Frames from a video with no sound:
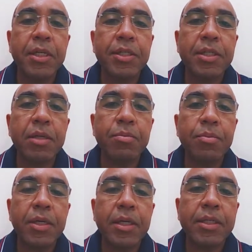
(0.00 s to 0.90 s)

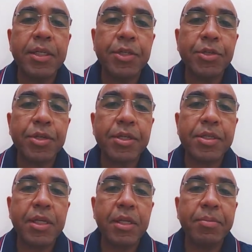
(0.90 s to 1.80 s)
Some teachers are
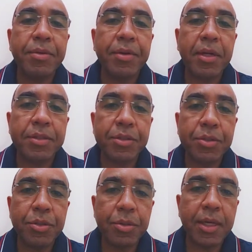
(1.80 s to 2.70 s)
still a bit reluctant
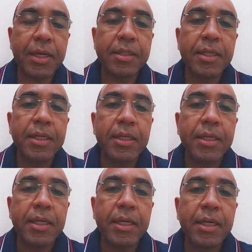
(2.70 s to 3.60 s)
to do that,
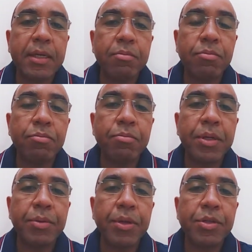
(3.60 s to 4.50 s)

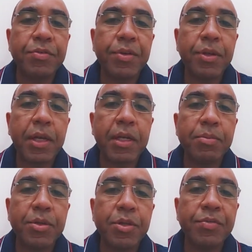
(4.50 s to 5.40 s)
but we get them
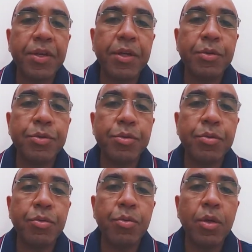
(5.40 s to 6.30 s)
to use video
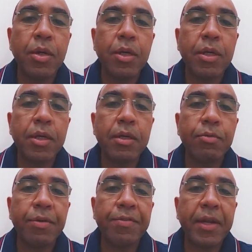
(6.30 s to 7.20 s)
to
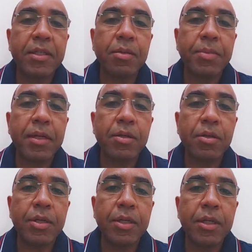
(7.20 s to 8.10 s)
reflect a bit
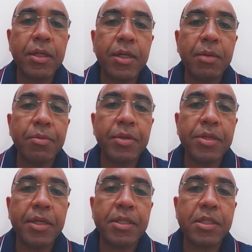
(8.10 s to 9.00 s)
on the learning
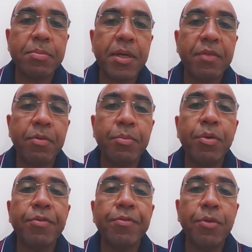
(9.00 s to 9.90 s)
process as part of a
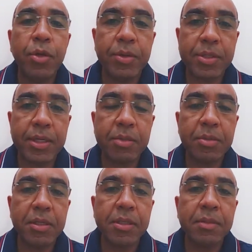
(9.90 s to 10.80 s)
portfolio
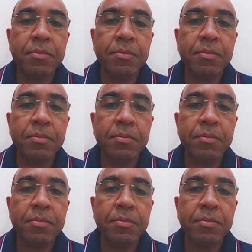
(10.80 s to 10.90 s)
assessment.